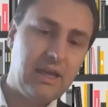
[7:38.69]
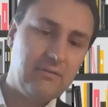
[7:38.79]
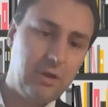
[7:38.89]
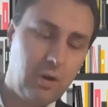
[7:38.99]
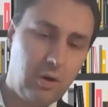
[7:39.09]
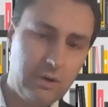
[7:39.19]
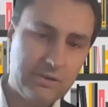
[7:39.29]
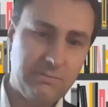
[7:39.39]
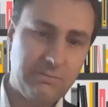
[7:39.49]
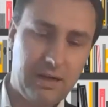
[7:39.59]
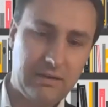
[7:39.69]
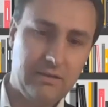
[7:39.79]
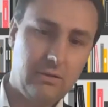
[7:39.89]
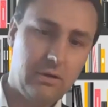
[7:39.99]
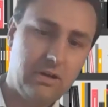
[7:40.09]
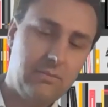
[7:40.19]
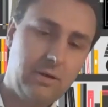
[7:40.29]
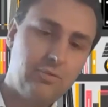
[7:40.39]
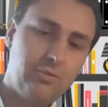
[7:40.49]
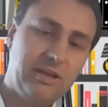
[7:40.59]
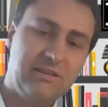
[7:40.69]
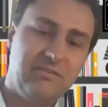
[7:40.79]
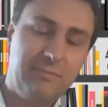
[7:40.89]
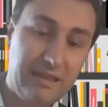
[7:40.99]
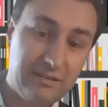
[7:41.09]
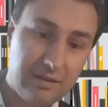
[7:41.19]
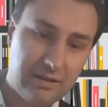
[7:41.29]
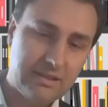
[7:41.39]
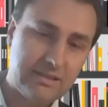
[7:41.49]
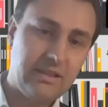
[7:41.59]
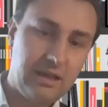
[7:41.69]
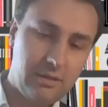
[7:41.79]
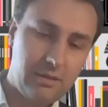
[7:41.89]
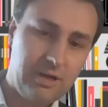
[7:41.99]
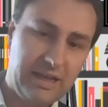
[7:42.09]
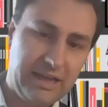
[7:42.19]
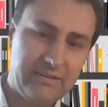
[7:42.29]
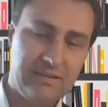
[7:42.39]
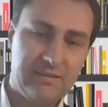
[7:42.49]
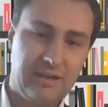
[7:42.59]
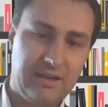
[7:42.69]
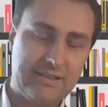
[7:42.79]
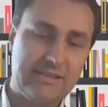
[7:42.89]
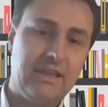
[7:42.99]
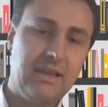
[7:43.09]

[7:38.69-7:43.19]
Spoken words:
And we are also partly talking about predictive maintenance and other related tasks,